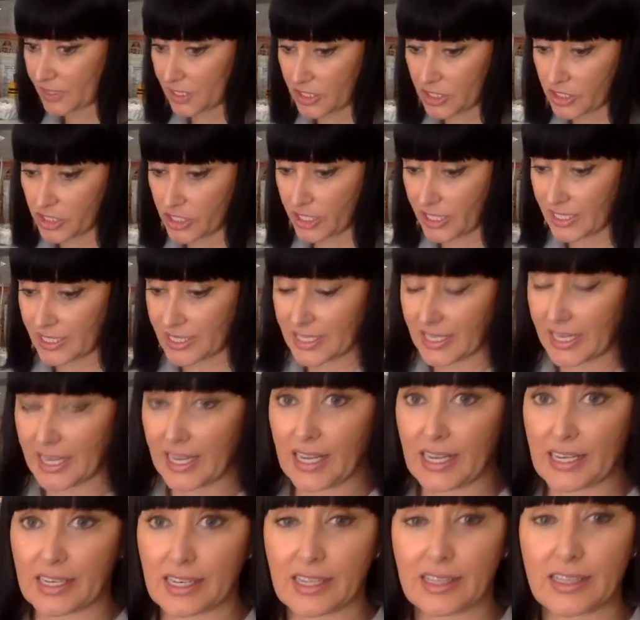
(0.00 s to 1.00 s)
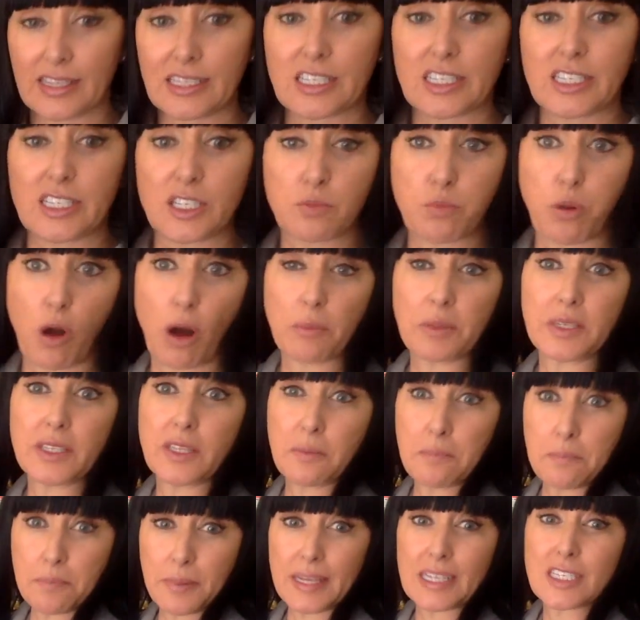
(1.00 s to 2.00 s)
she said this is probably
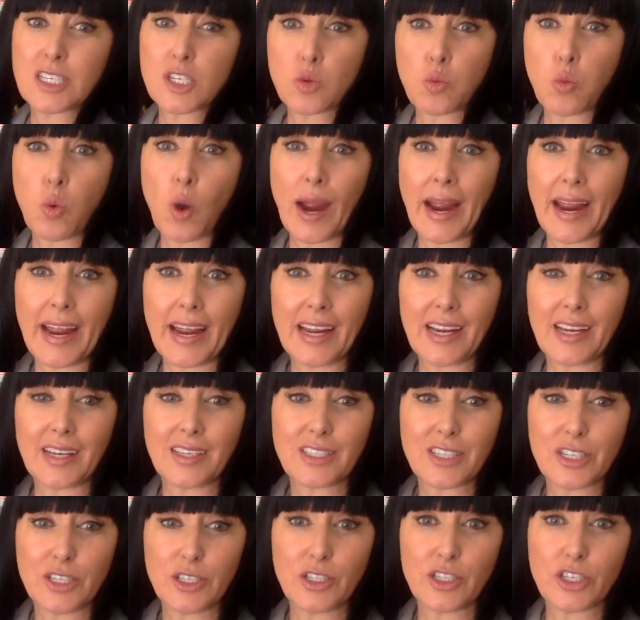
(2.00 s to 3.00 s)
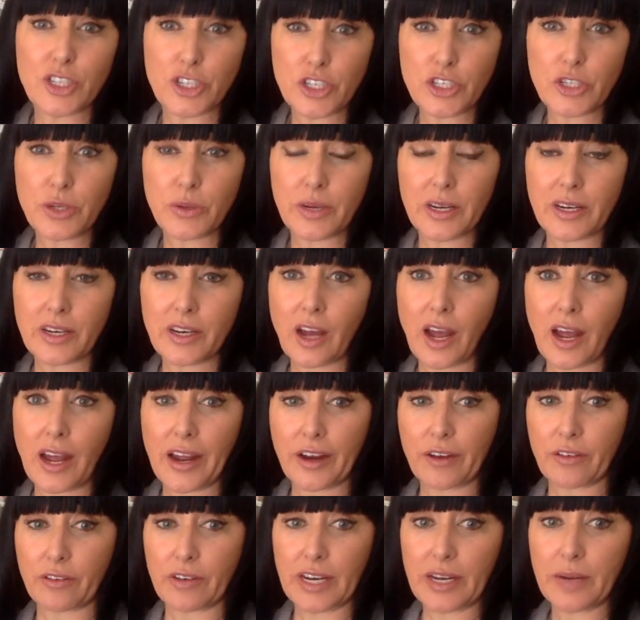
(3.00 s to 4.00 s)
the best way to do it, and I
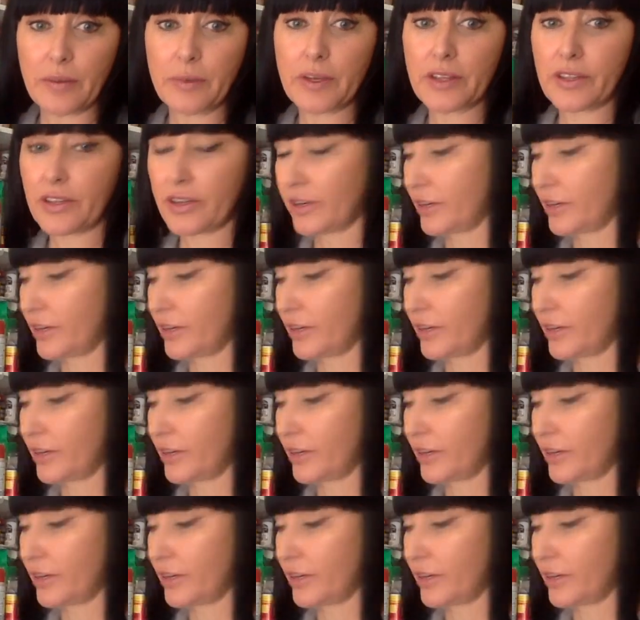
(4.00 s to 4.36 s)
agree with